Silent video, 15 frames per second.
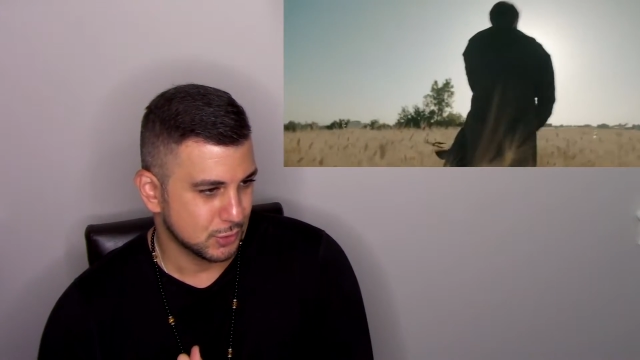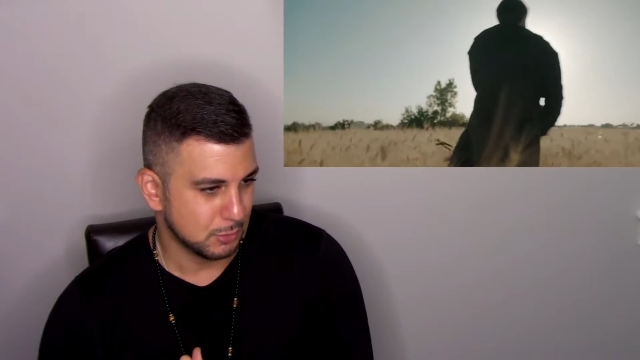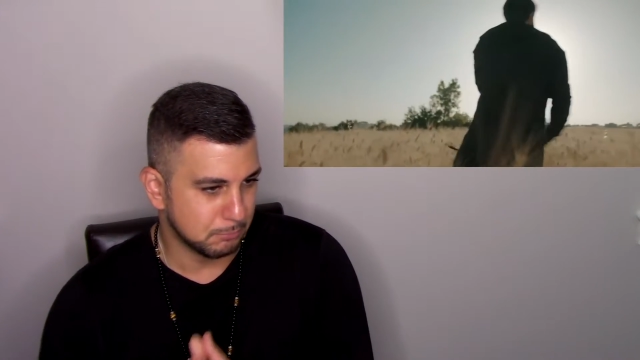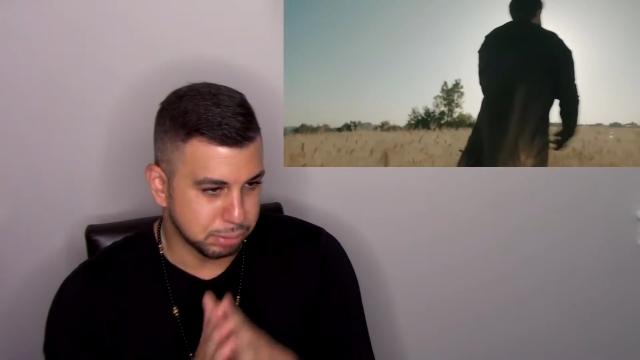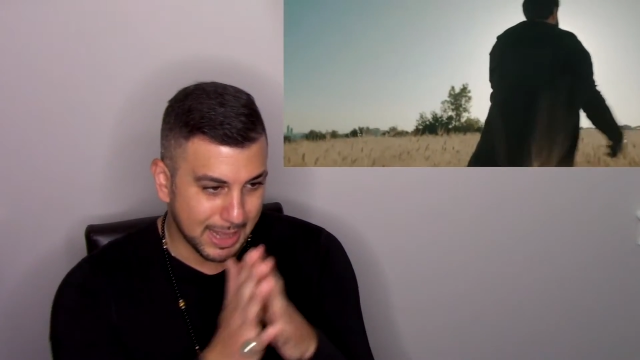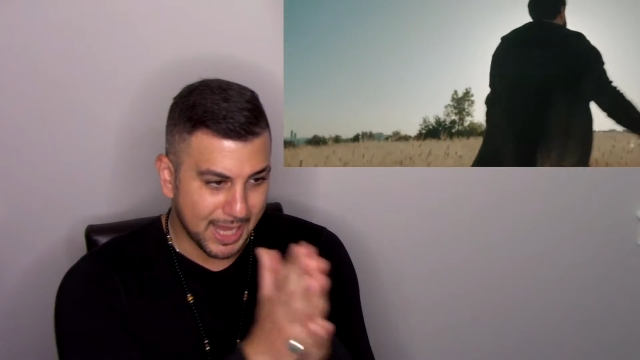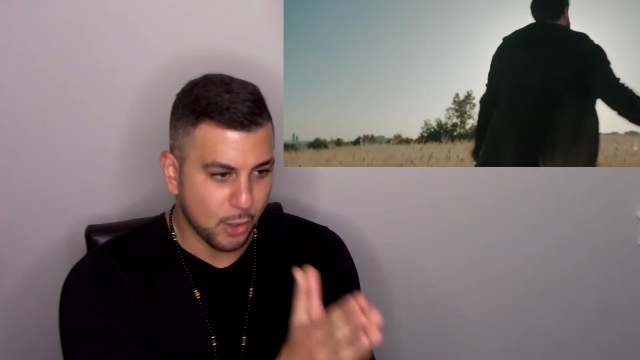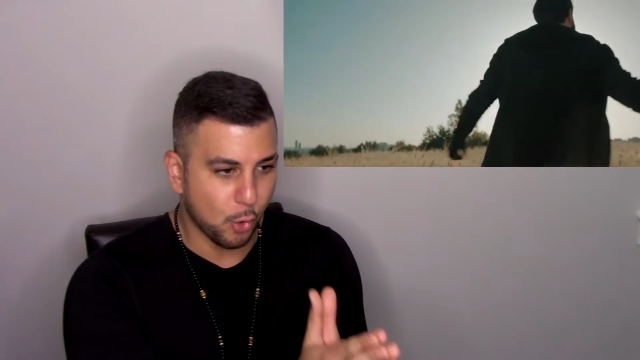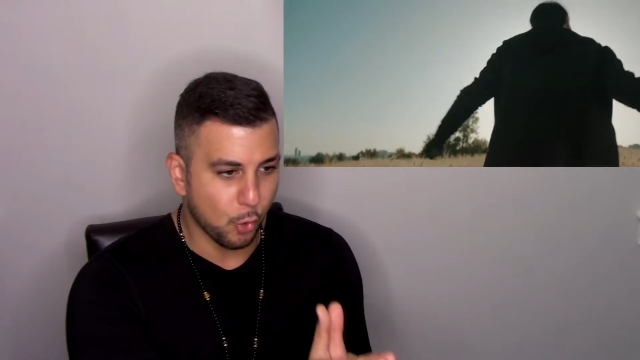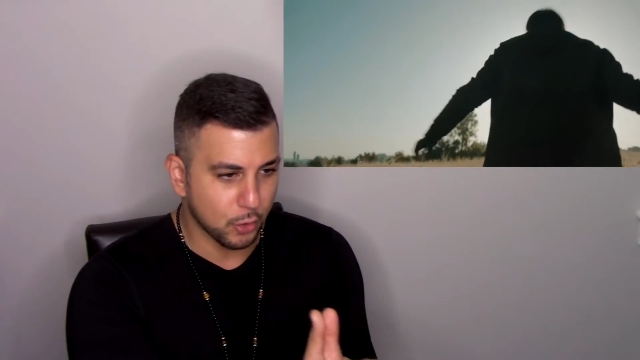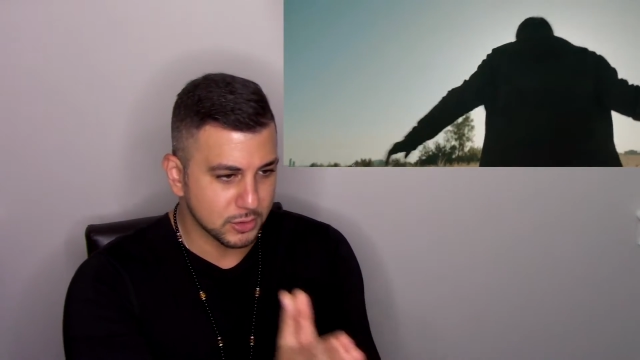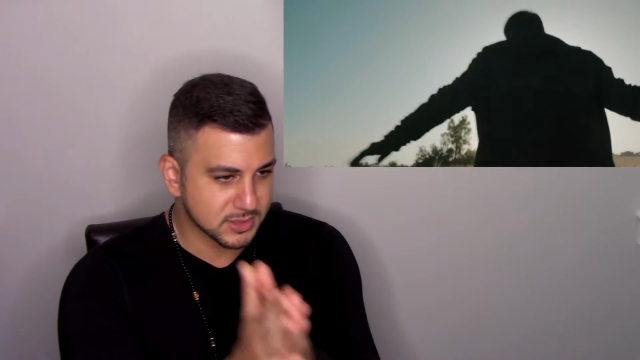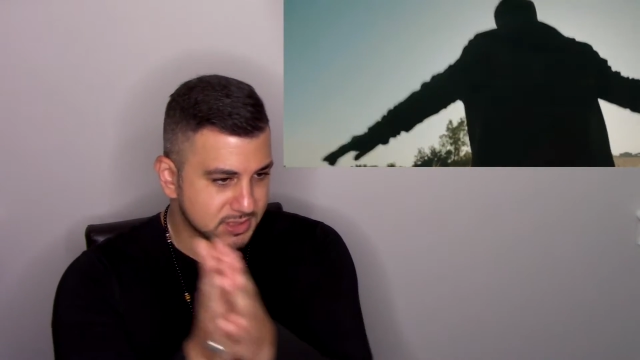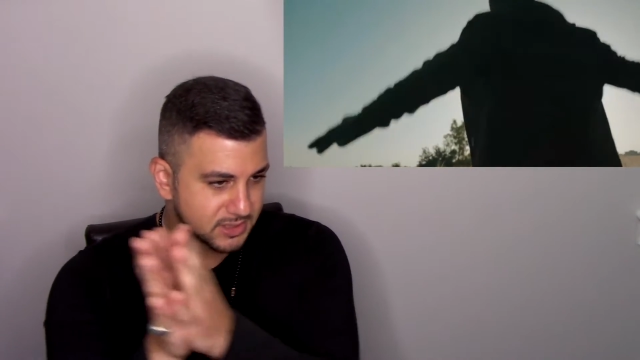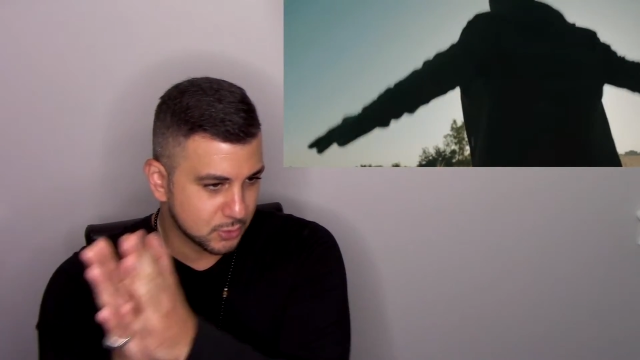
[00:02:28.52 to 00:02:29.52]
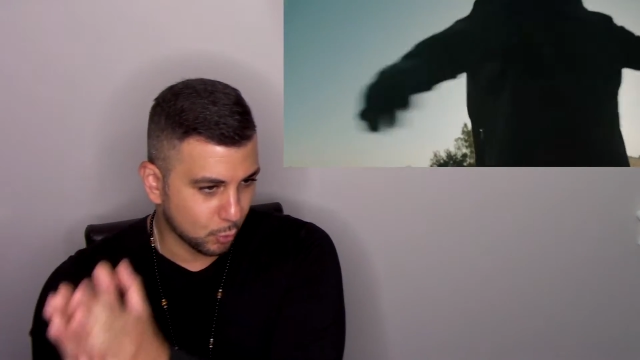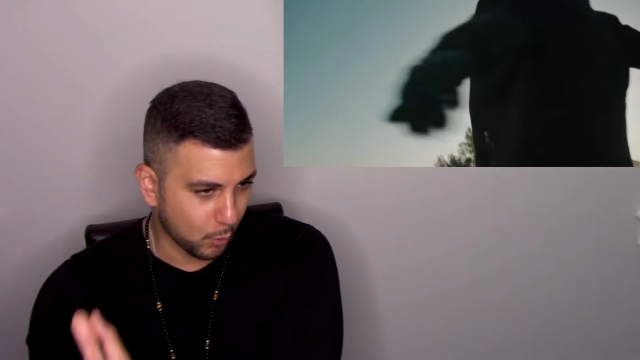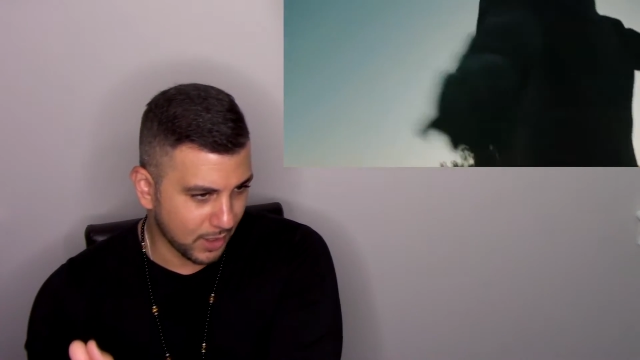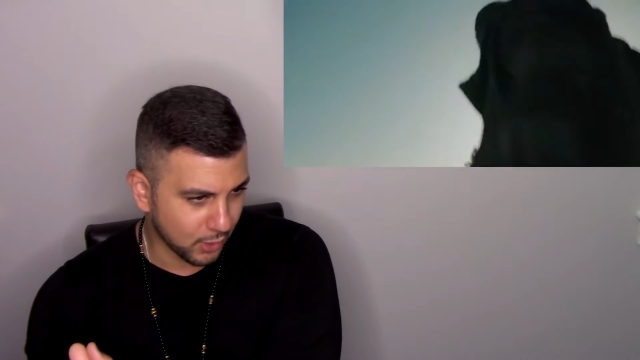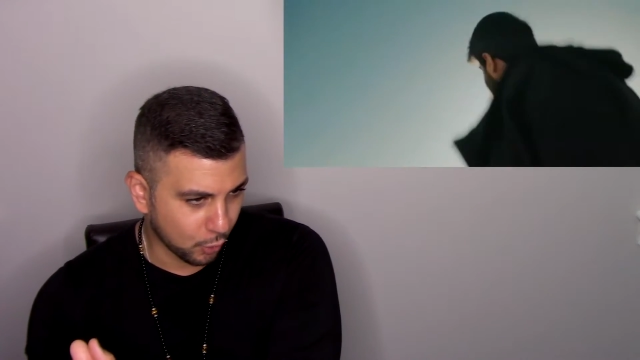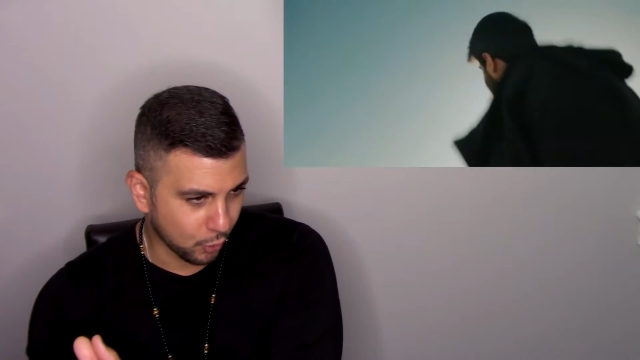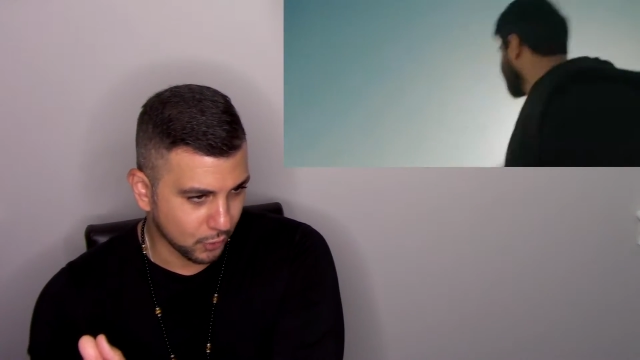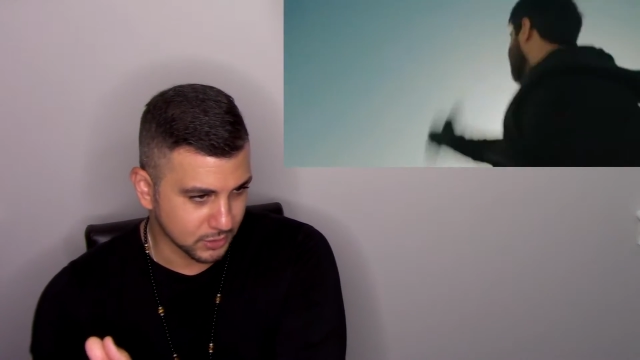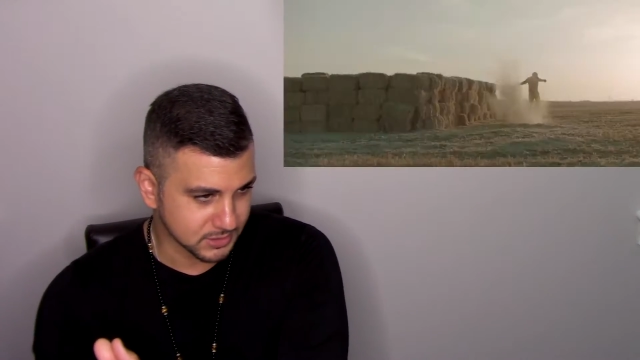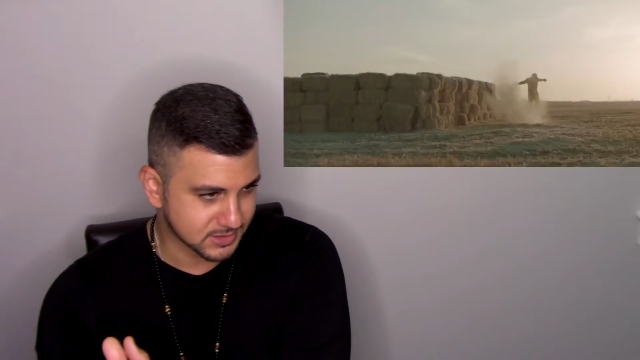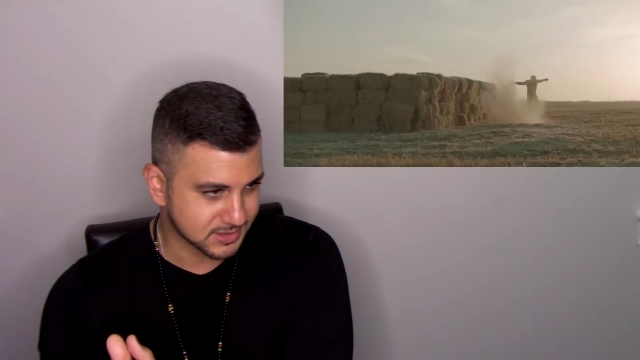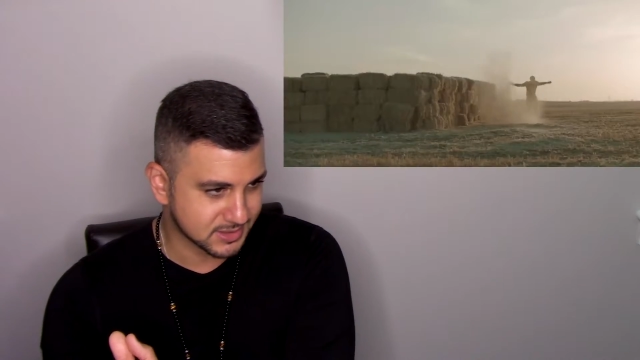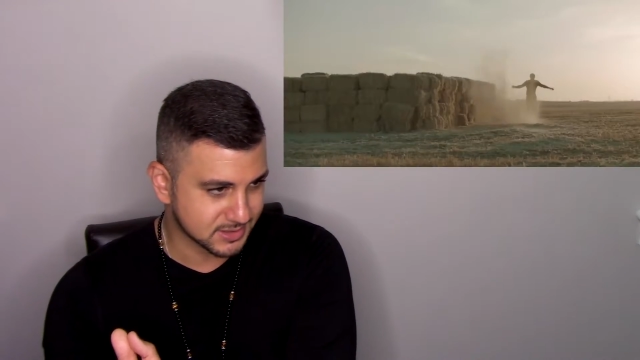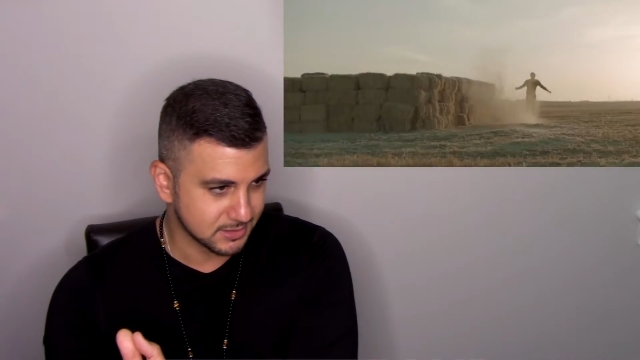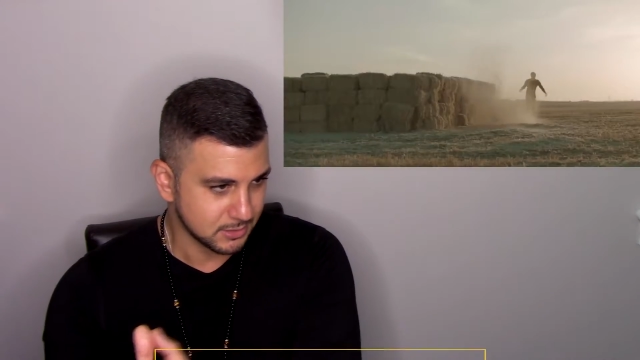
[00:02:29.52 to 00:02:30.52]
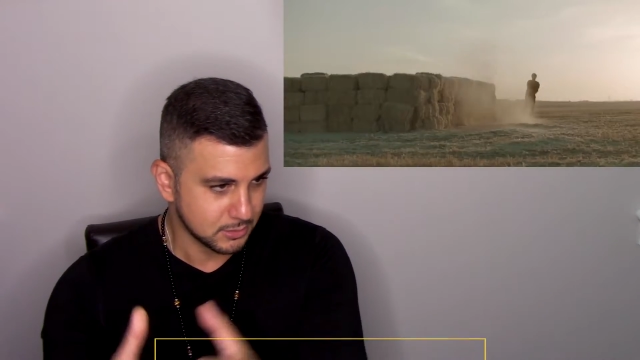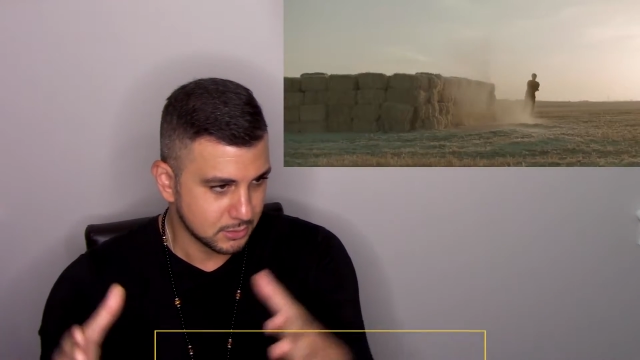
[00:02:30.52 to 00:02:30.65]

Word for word: Black horse, white horse.